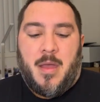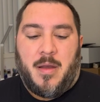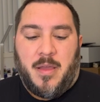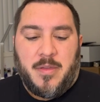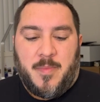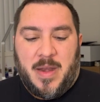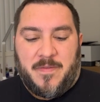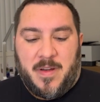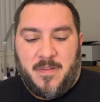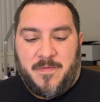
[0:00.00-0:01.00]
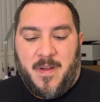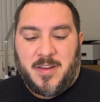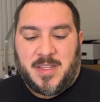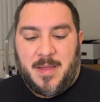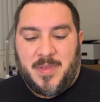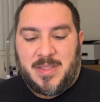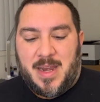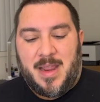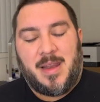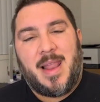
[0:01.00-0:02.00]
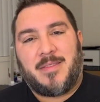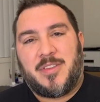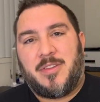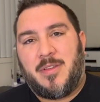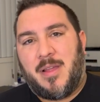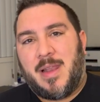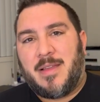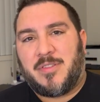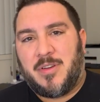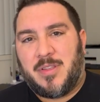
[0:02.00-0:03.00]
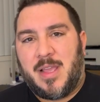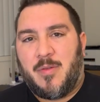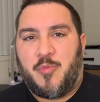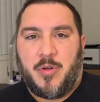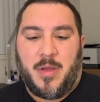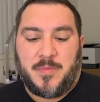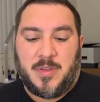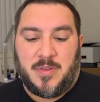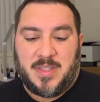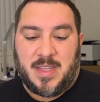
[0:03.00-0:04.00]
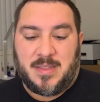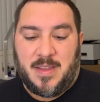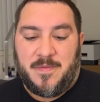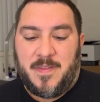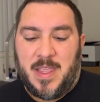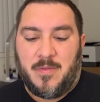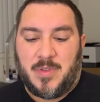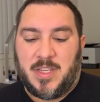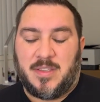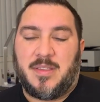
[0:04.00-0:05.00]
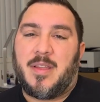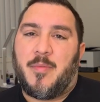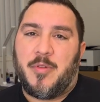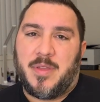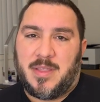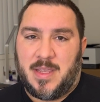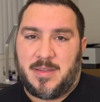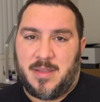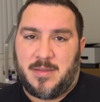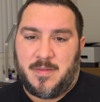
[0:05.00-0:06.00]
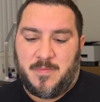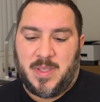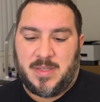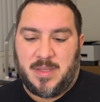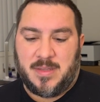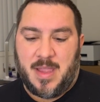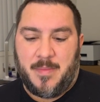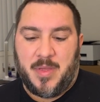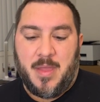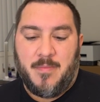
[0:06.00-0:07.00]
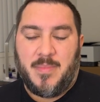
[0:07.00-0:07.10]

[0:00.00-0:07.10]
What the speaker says: Another benefit of Far Step is that it allows you to teleport up to 60 feet, which is double the distance of Misty Step.